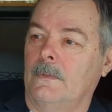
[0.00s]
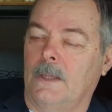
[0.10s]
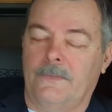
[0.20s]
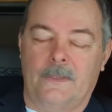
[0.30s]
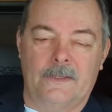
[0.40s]

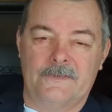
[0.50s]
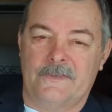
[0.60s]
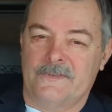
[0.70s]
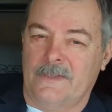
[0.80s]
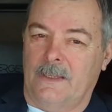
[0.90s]
Nothing is
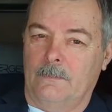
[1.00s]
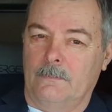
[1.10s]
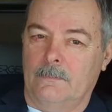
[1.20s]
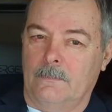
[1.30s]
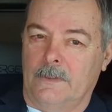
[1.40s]
the
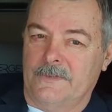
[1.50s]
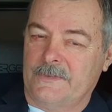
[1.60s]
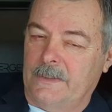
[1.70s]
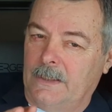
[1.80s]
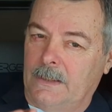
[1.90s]
same
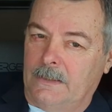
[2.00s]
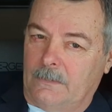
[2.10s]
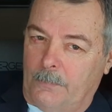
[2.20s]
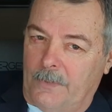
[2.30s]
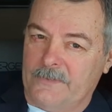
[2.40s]
as sitting in
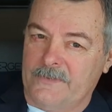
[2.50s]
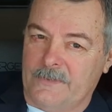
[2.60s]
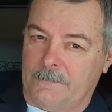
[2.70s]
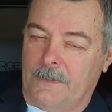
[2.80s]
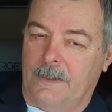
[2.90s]
the
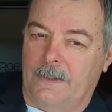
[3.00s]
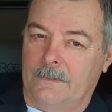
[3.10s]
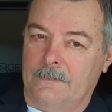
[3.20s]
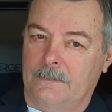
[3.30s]
presence of God.